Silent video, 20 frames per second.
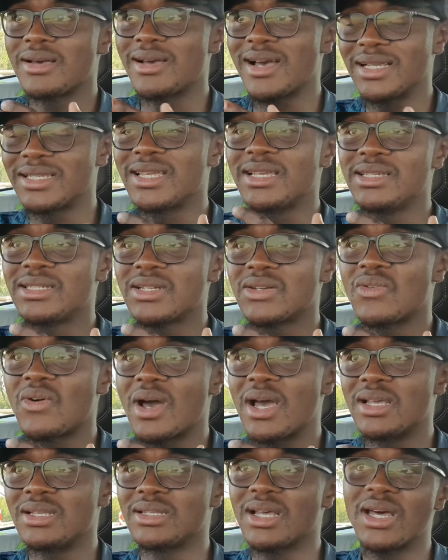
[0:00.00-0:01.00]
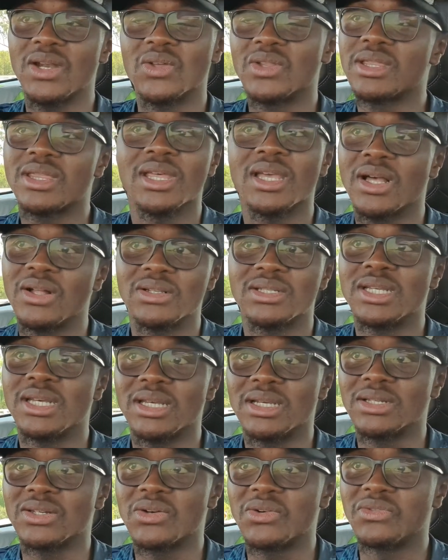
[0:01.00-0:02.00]
attention wise, I don't think I'll
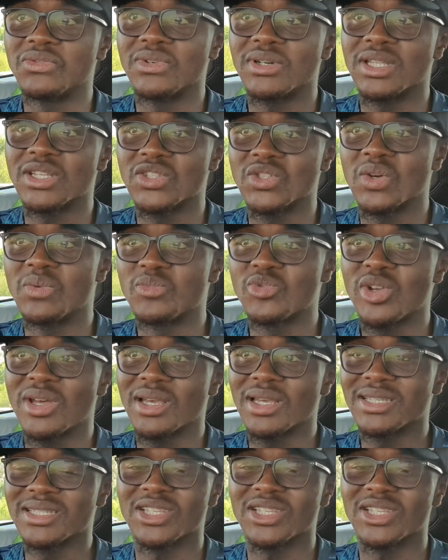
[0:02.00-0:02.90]
take it over the Storm Track.